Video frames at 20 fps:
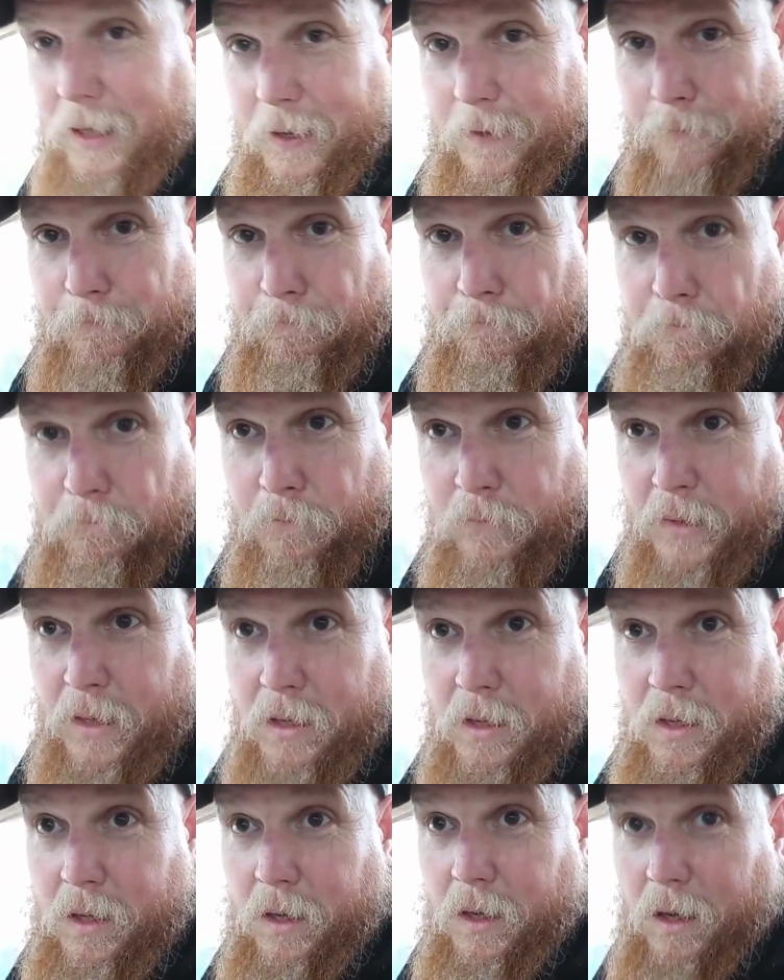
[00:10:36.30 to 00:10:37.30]
yet.
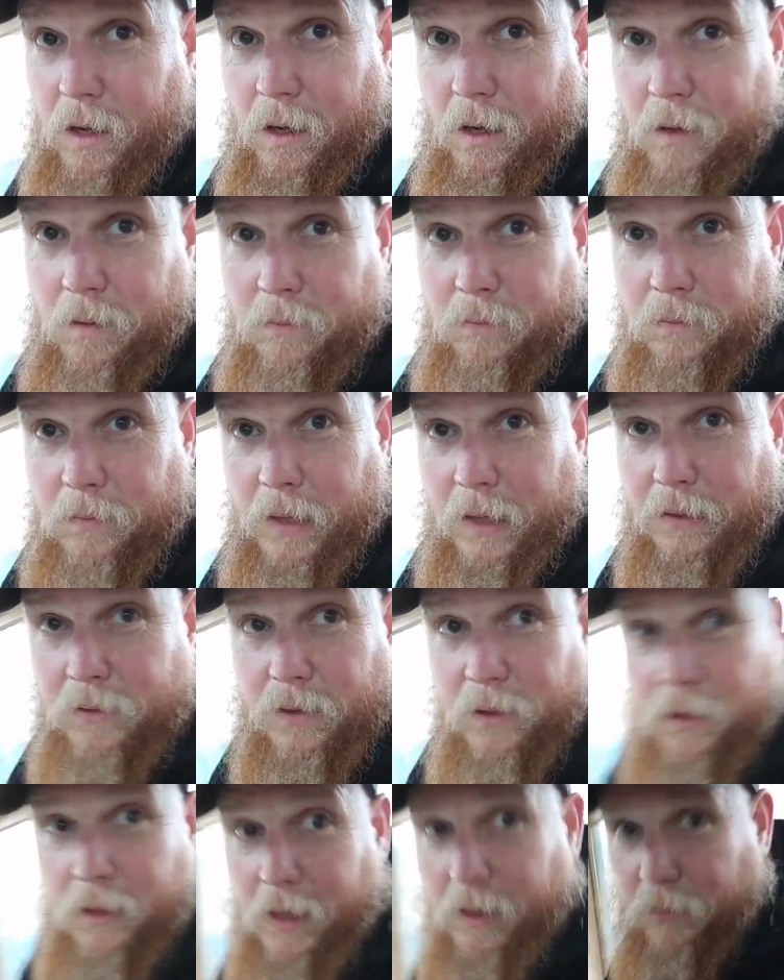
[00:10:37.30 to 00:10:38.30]
I
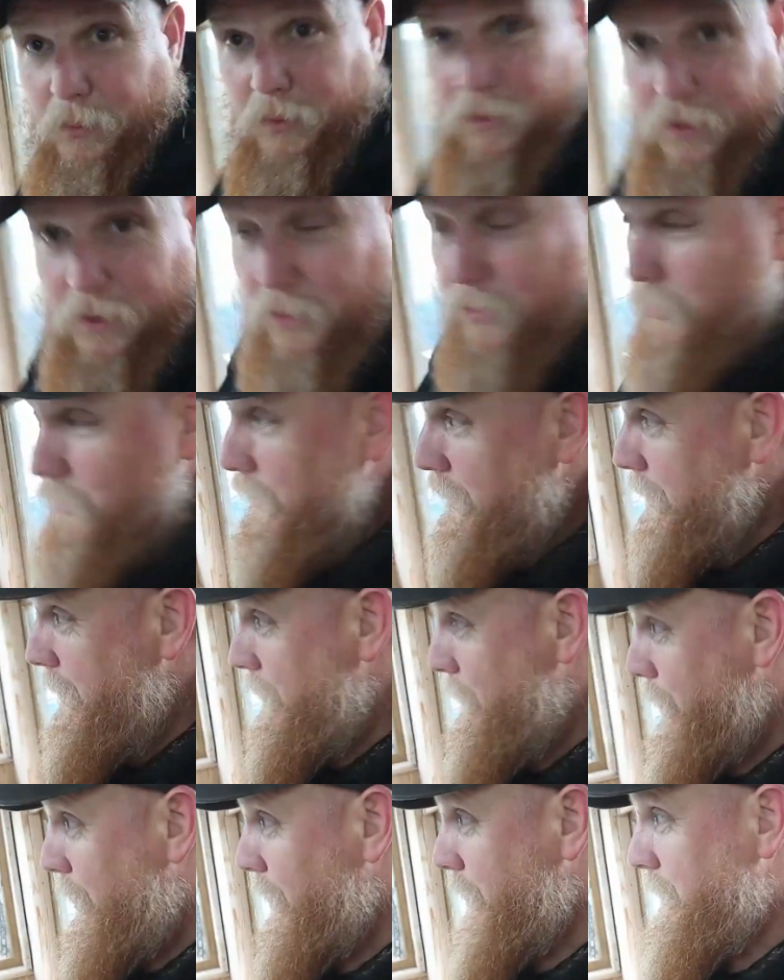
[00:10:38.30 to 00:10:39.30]
still have 1, 2,
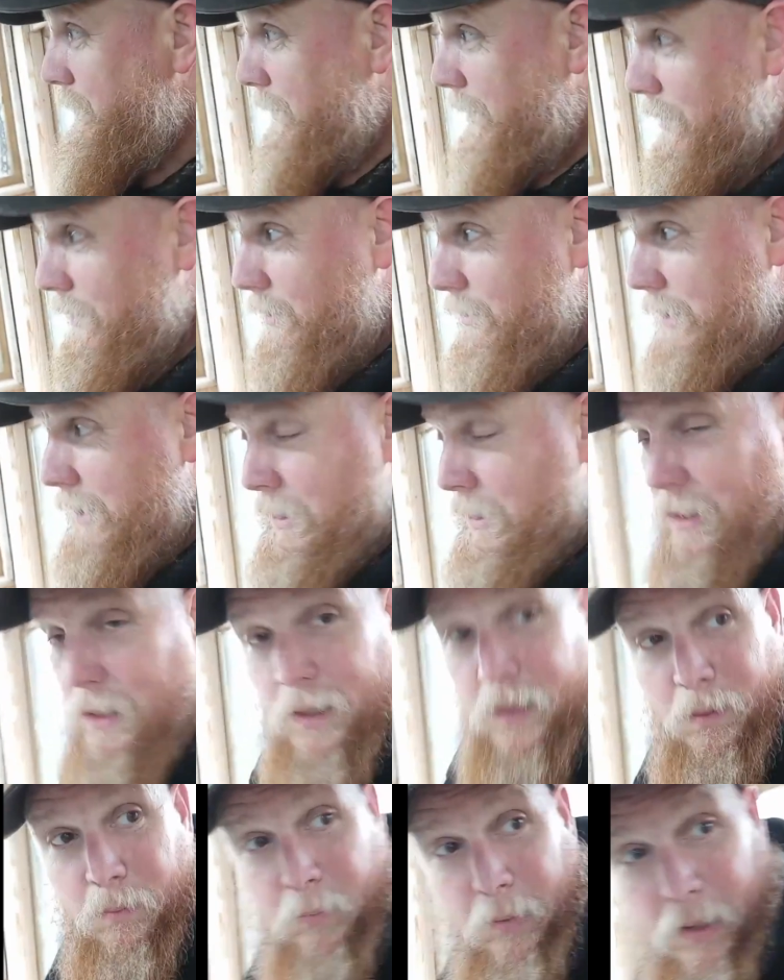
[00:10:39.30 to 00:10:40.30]
3 walls to go,
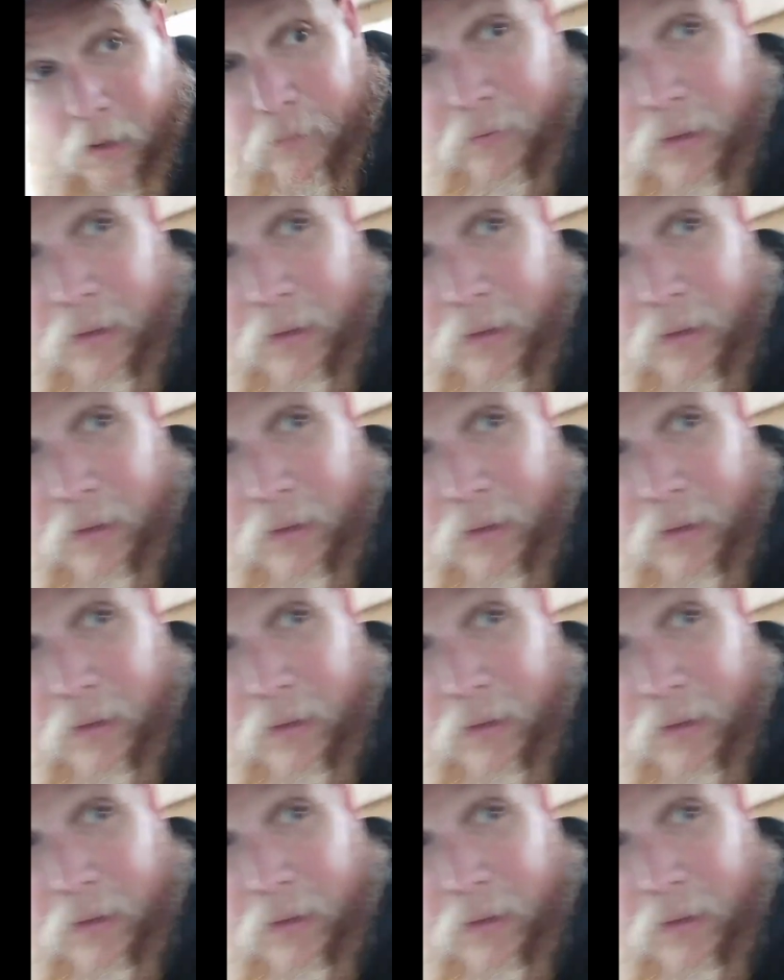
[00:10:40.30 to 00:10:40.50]
but